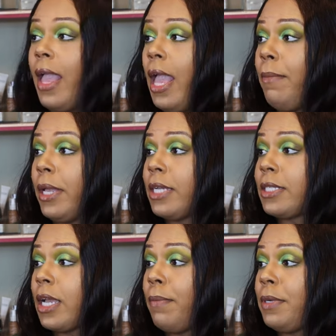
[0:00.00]
And because
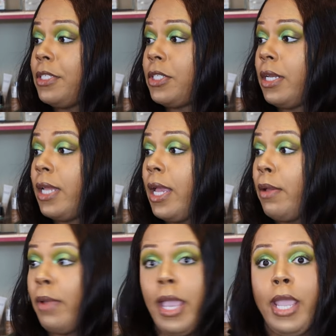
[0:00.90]
the company shut
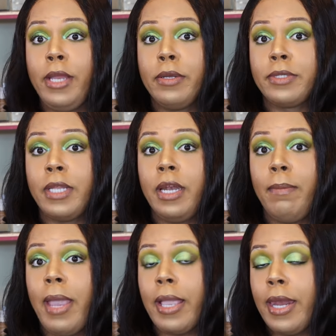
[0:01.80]
down, ain't no sending it back.